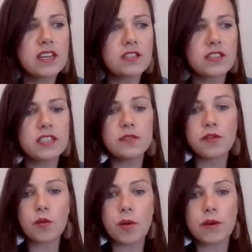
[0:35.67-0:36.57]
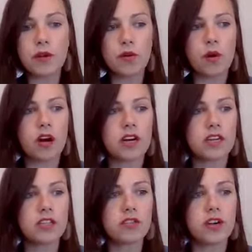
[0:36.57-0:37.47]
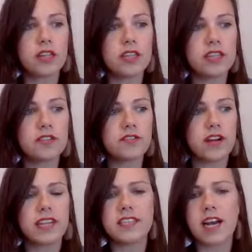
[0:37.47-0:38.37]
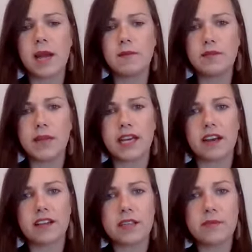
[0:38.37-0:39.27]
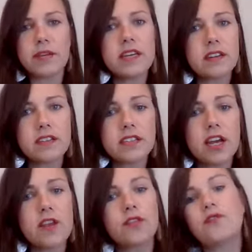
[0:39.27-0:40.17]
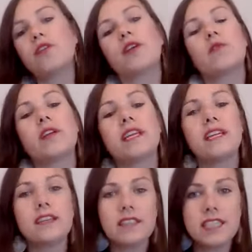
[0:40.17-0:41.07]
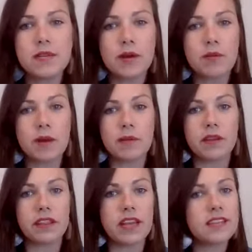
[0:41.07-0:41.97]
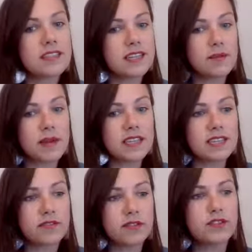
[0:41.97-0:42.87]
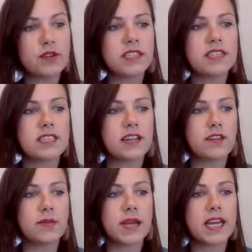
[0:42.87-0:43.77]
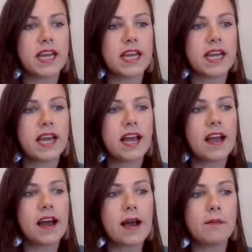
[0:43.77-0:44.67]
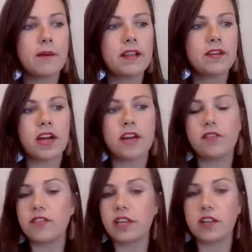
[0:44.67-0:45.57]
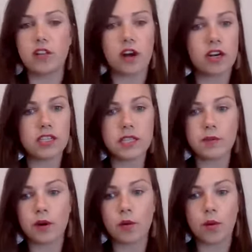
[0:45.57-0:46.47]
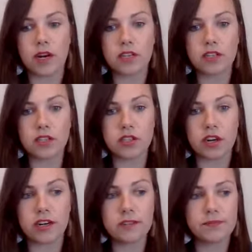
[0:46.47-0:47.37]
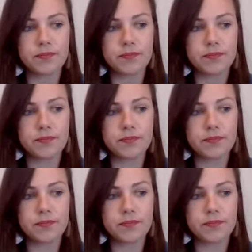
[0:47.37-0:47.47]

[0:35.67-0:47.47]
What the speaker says: So this is for women who are struggling to find time to make healthy meals. They're feeling really guilty about maybe less than amazing food choices that they're making, and they're kind of feeling lost about where to start.